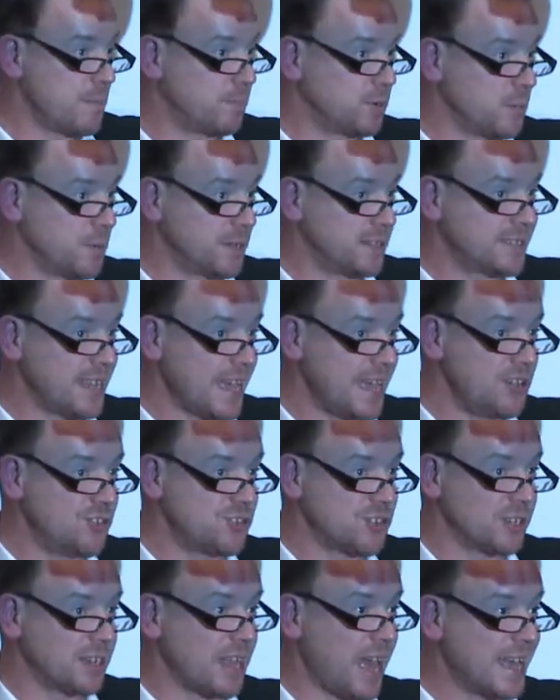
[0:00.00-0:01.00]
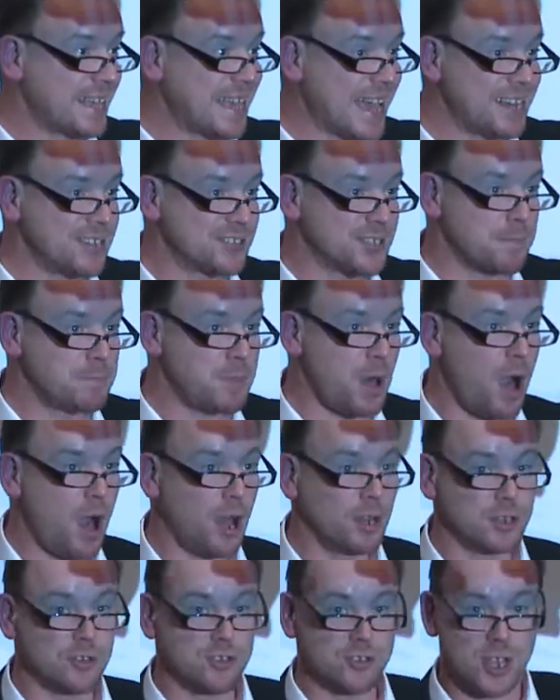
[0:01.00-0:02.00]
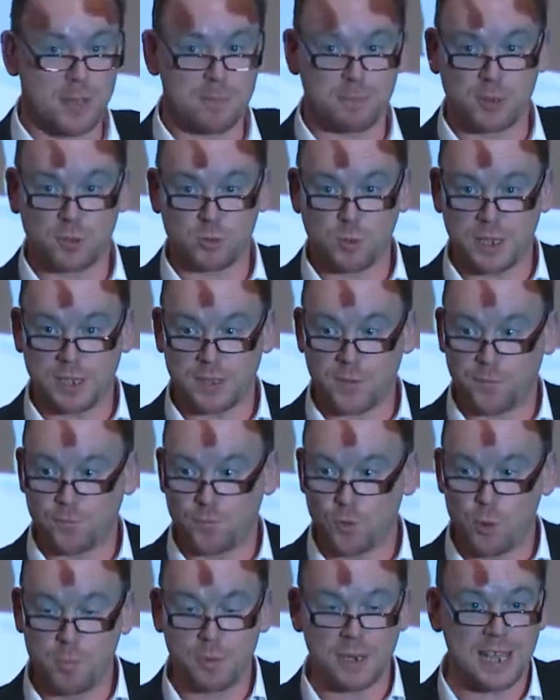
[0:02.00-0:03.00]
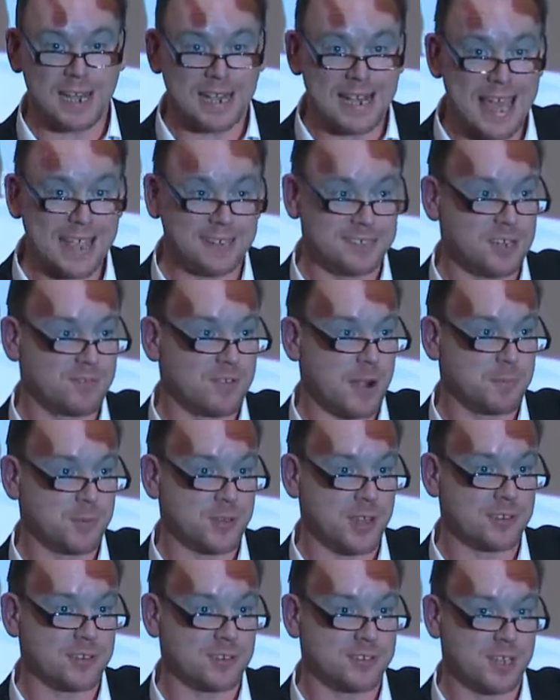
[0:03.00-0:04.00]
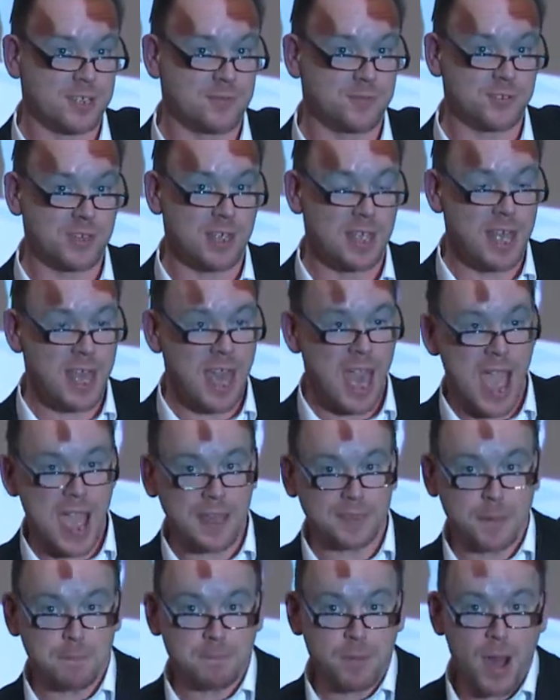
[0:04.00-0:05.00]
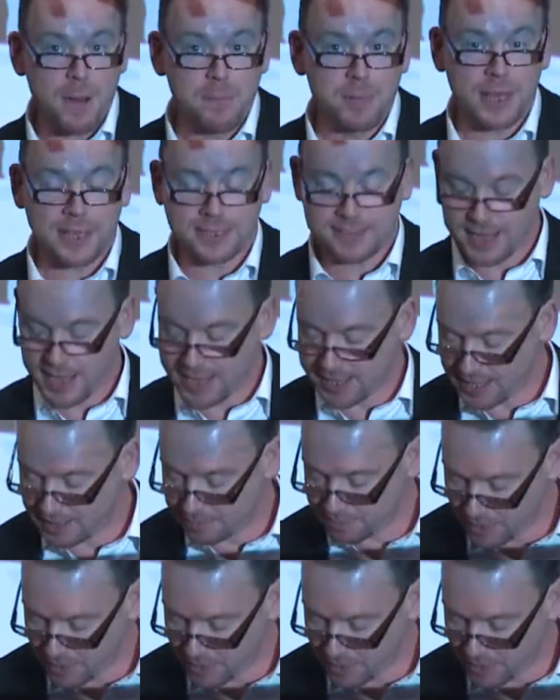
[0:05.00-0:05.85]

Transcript: implementation, again as a partnership between the formally elected representatives and the public taking